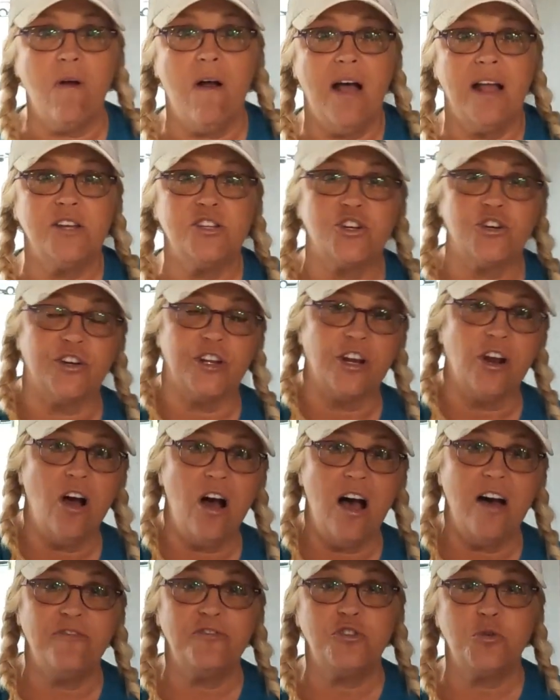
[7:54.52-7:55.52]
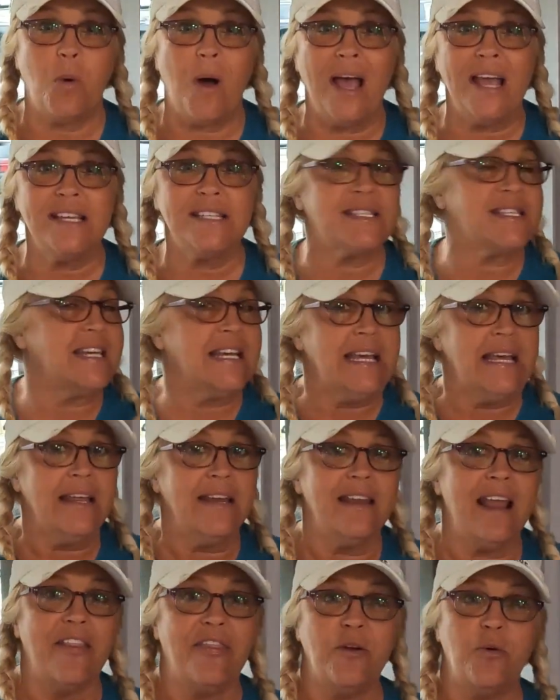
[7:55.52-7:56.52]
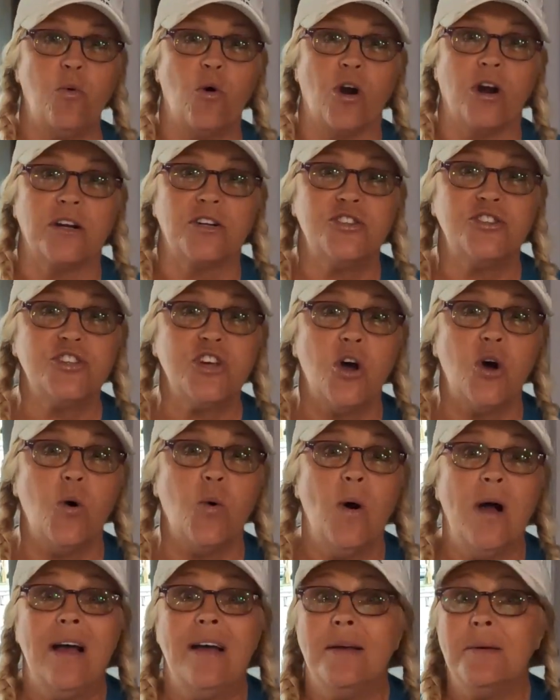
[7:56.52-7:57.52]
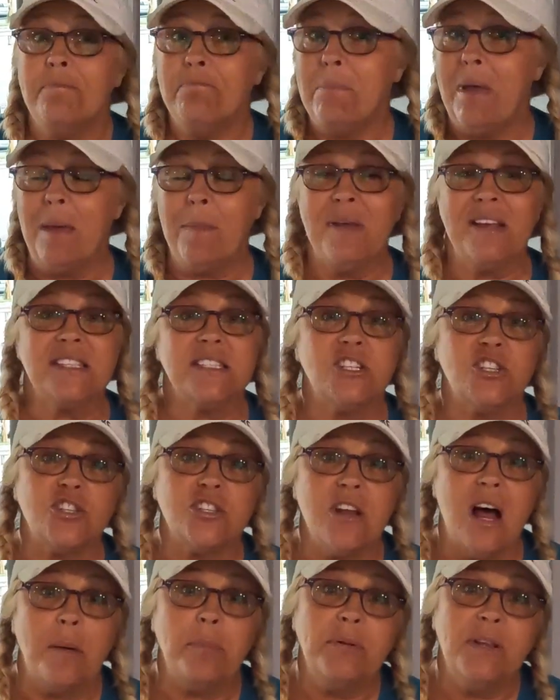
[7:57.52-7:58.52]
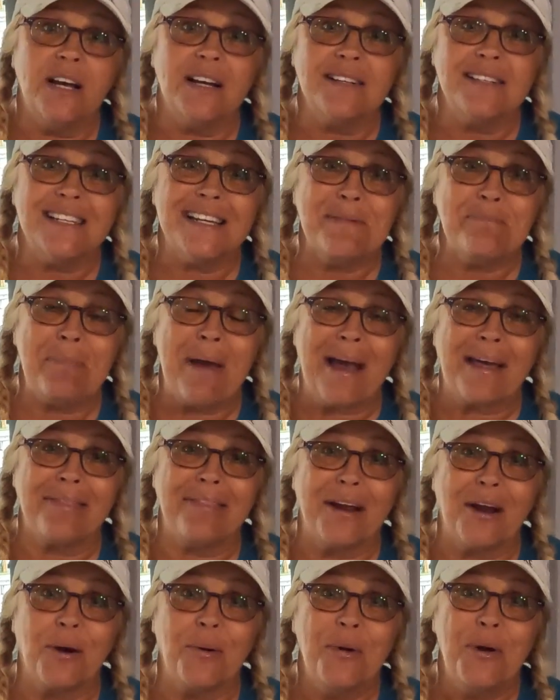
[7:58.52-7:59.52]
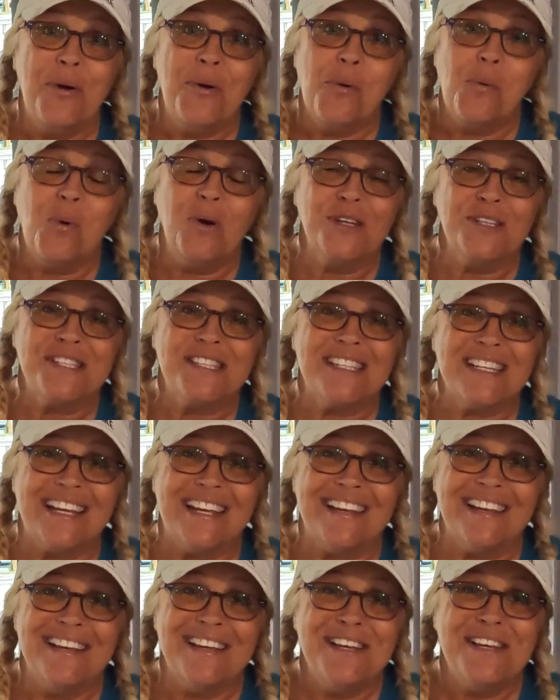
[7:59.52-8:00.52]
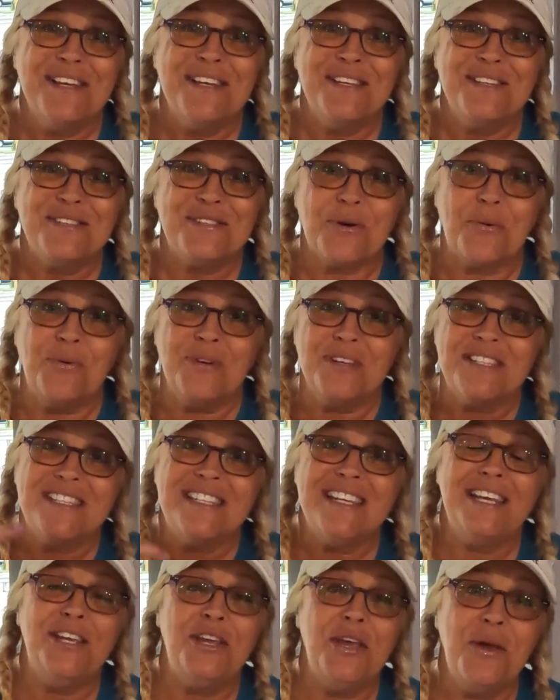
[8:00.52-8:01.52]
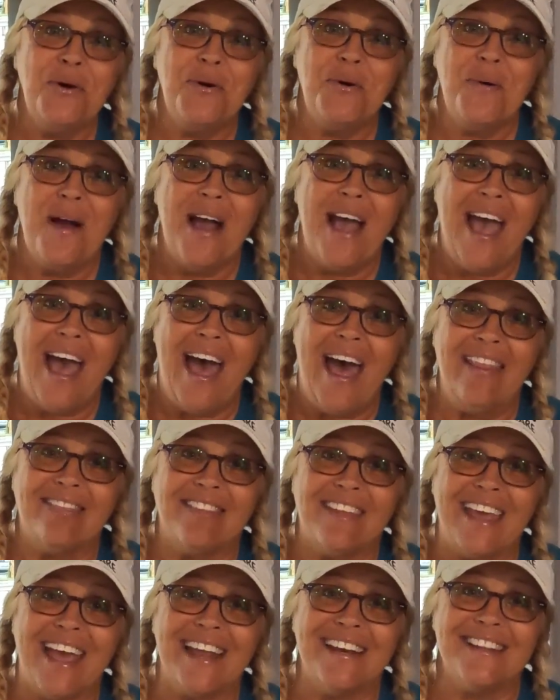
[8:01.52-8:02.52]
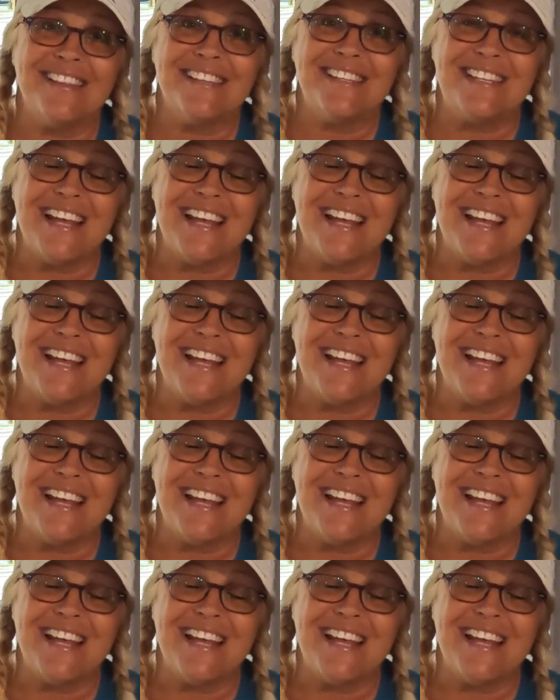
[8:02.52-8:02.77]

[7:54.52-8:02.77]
on, turned it off twice, nothing worked. So maybe it's just not plugged in back there. We'll see. So we'll see you at the end of the